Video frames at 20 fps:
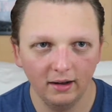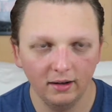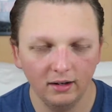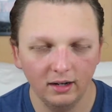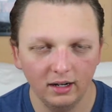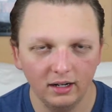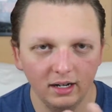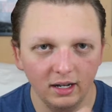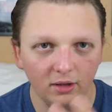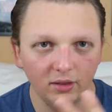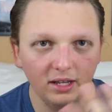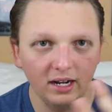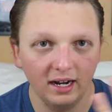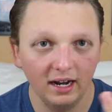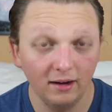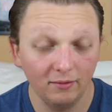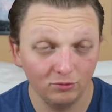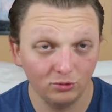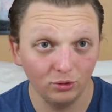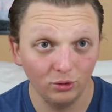
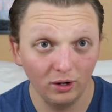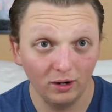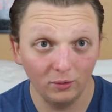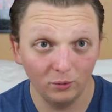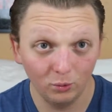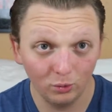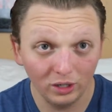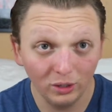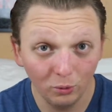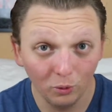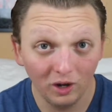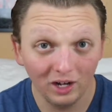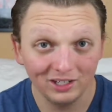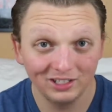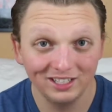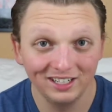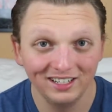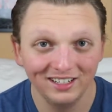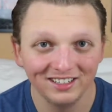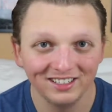after
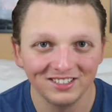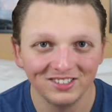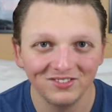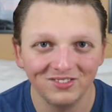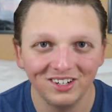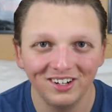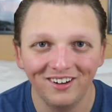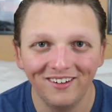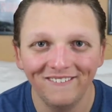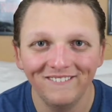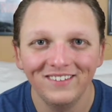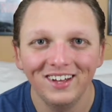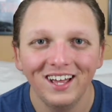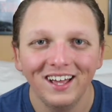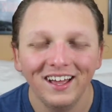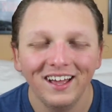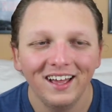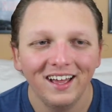rewatching this film,